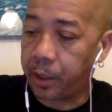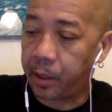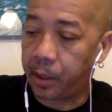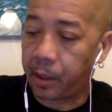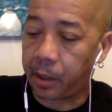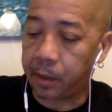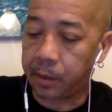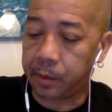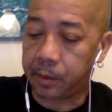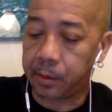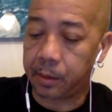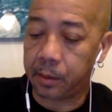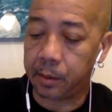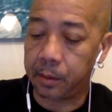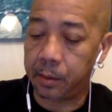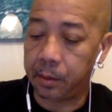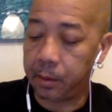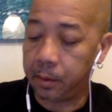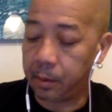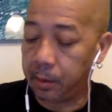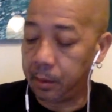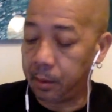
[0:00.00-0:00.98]
hot.
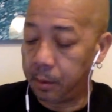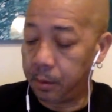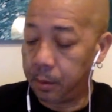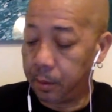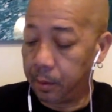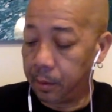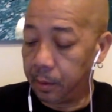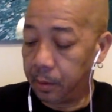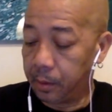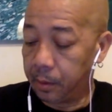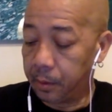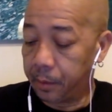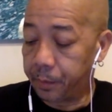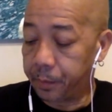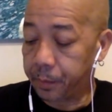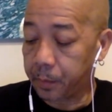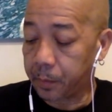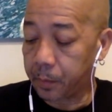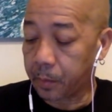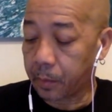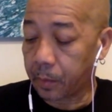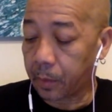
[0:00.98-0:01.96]
Yeah.
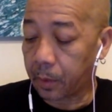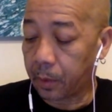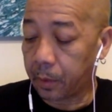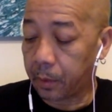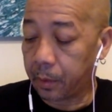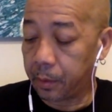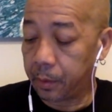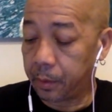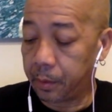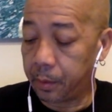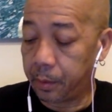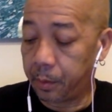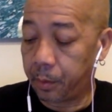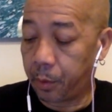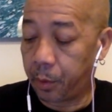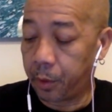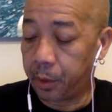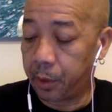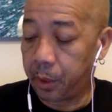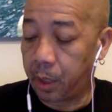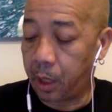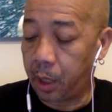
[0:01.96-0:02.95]

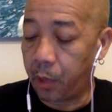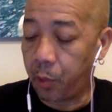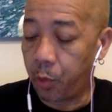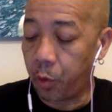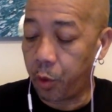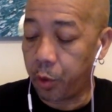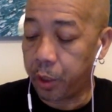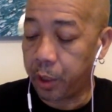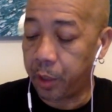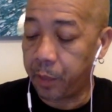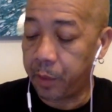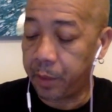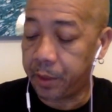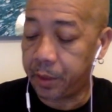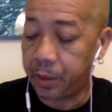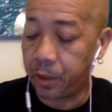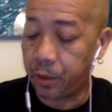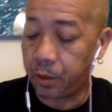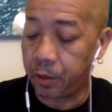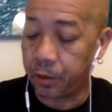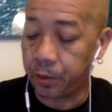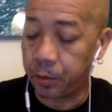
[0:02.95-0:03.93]
But God work in
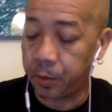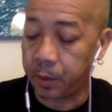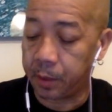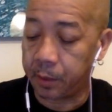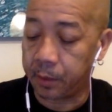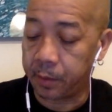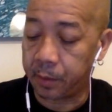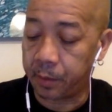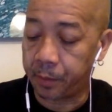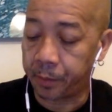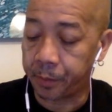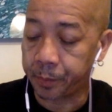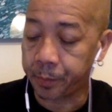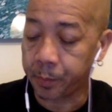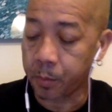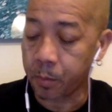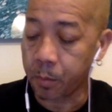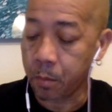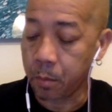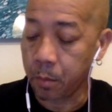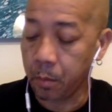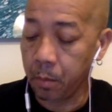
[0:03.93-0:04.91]
mysterious ways.
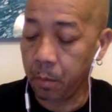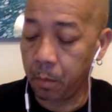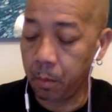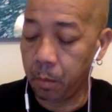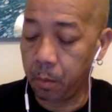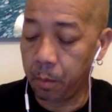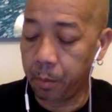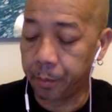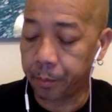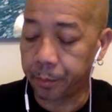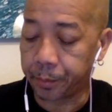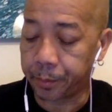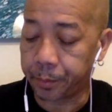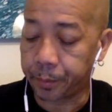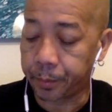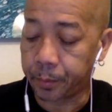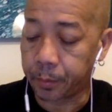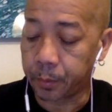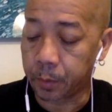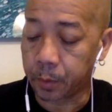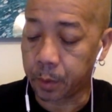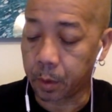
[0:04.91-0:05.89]
Mm-hmm.
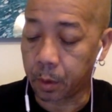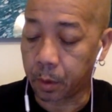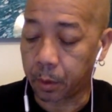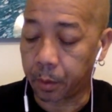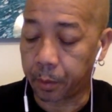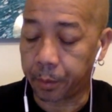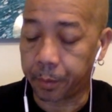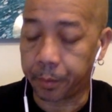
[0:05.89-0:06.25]
And why did